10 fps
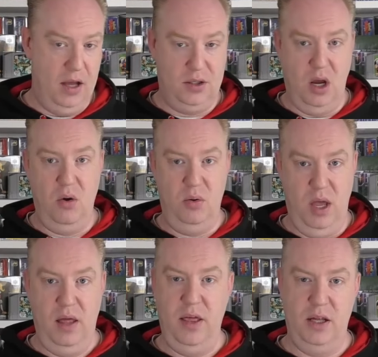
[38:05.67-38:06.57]
So
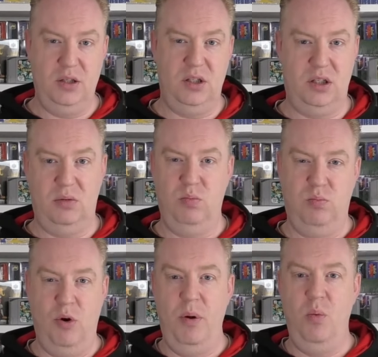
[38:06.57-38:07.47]
yeah, that's
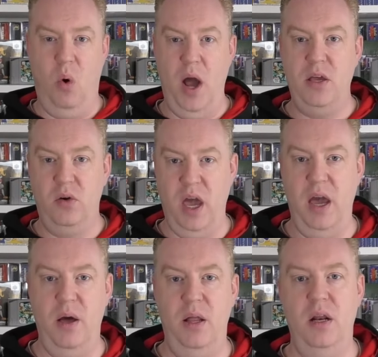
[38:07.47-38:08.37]
probably why you're
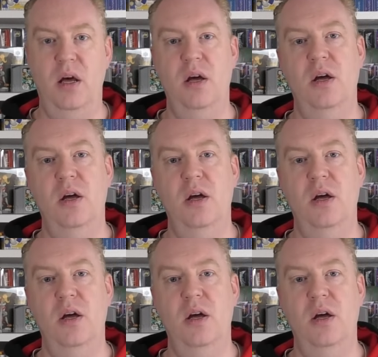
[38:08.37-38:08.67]
getting